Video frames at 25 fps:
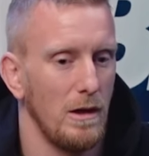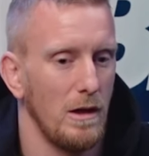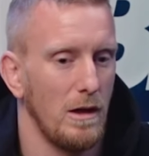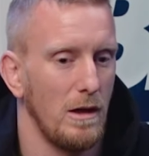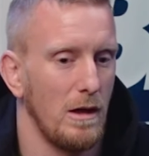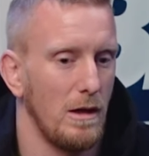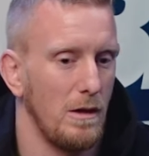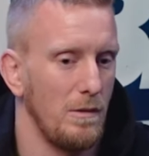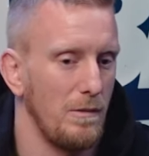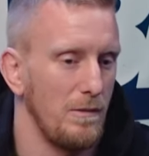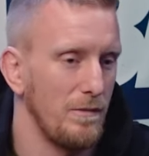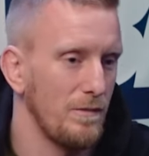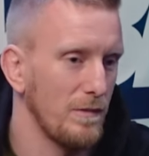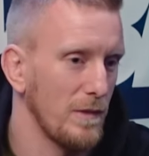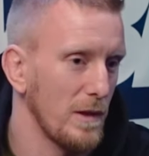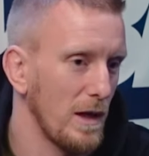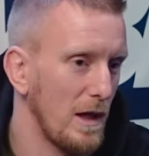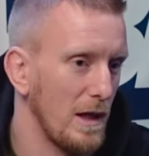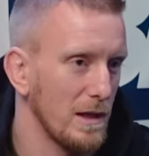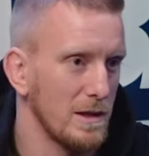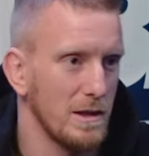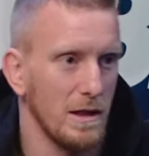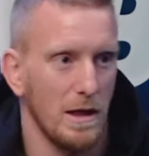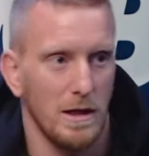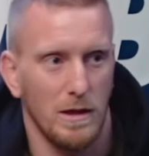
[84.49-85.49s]
Um,
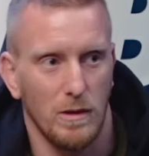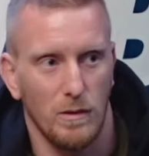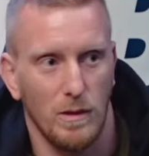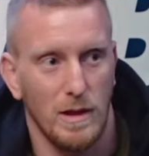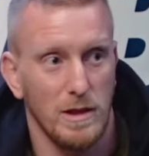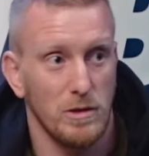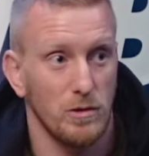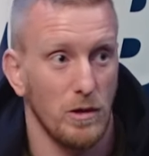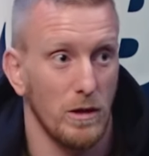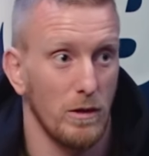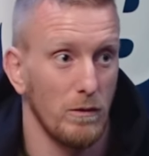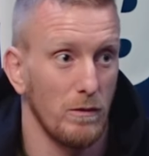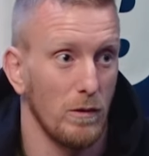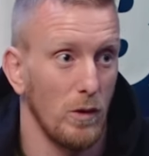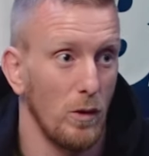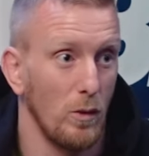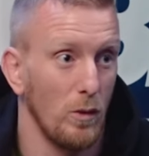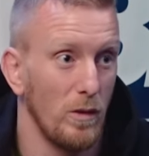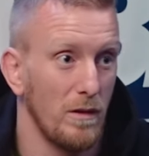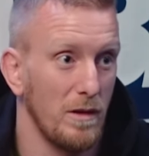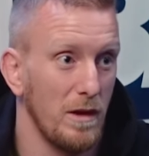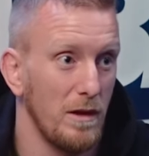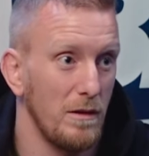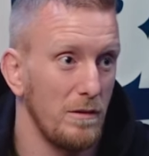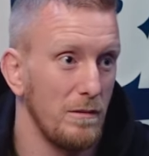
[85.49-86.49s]
I turned away trying to roll
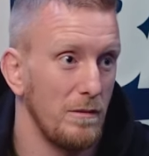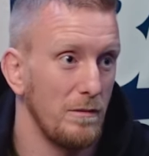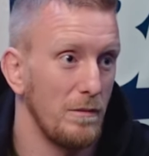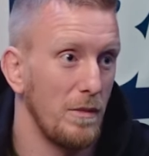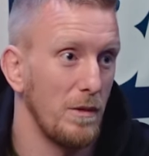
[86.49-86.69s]
with it,